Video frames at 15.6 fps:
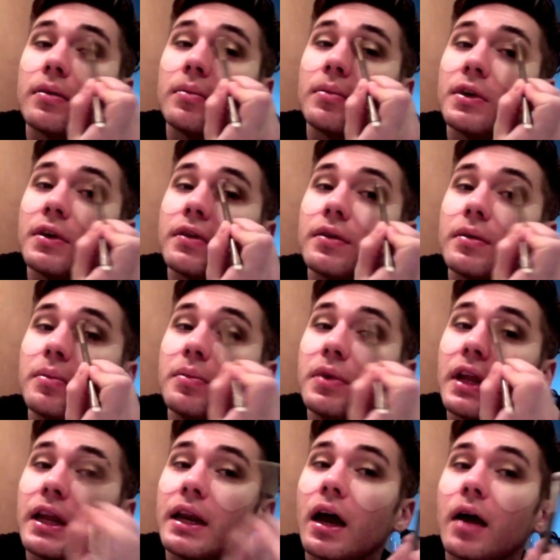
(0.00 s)

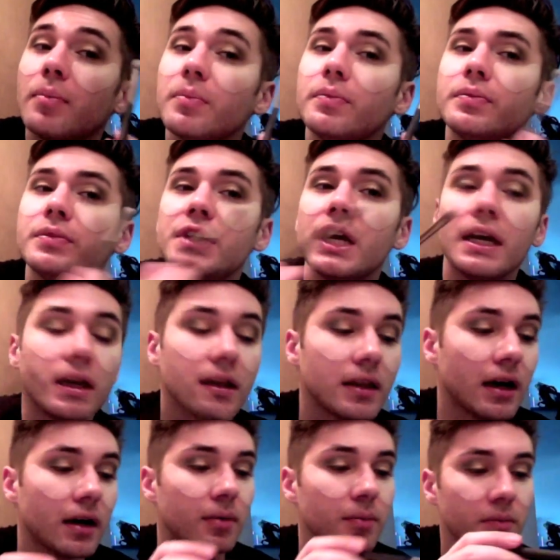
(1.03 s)
So I'm taking
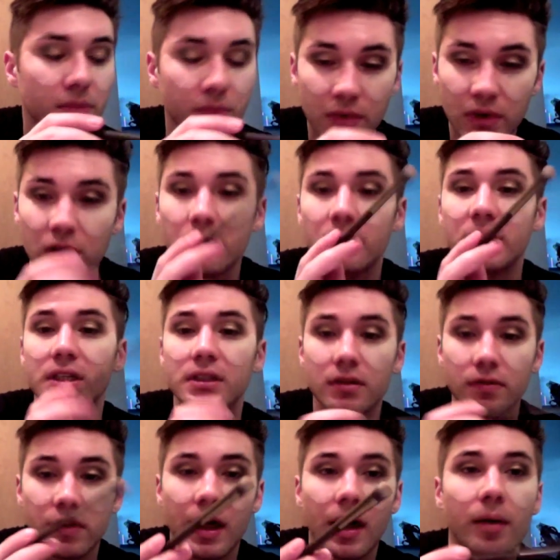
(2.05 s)
that little bits
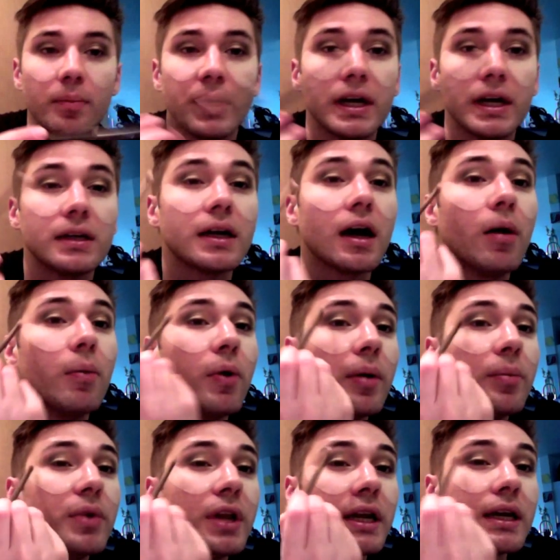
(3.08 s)
of that Baked Cowboy,
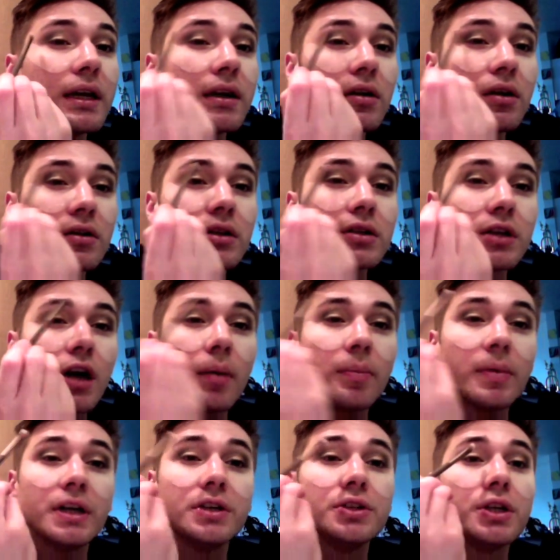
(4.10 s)
blending it along the top
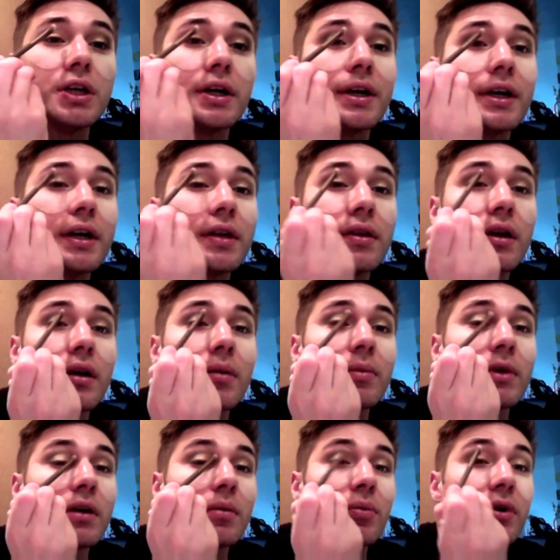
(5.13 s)
edge here, and then I'm
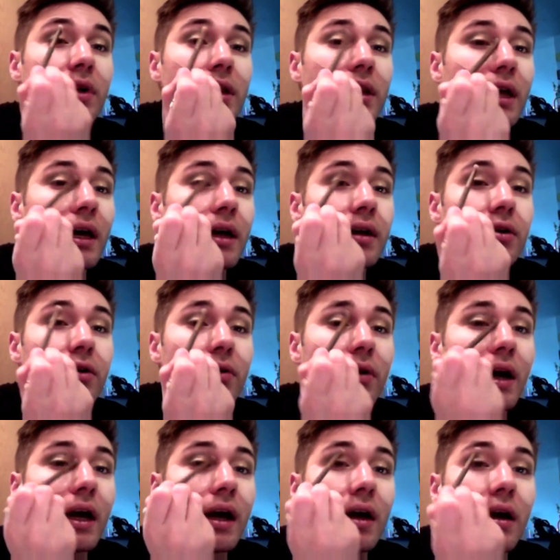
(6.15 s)
gonna bring that
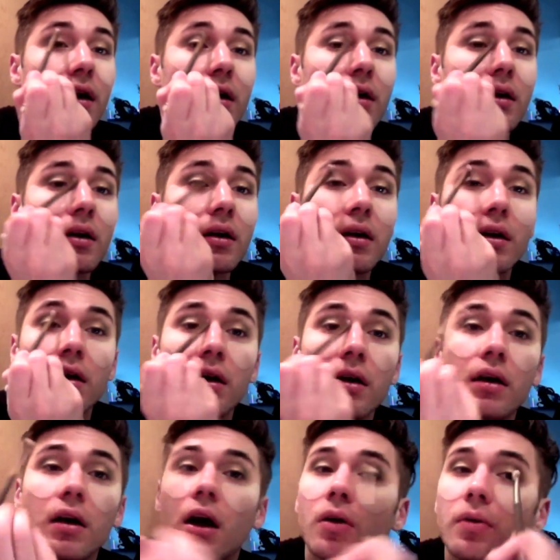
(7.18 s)
gray
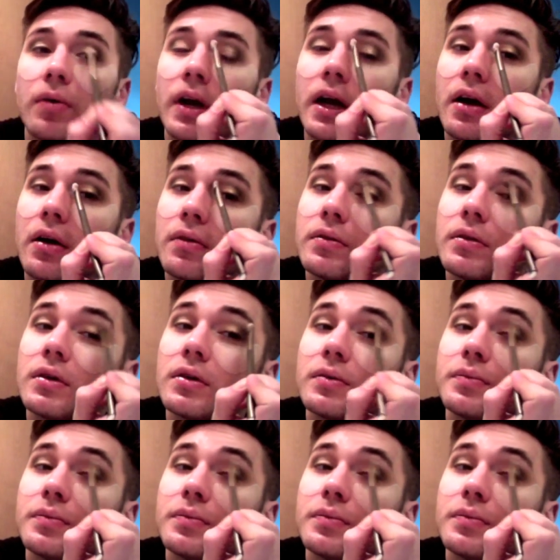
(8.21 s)
around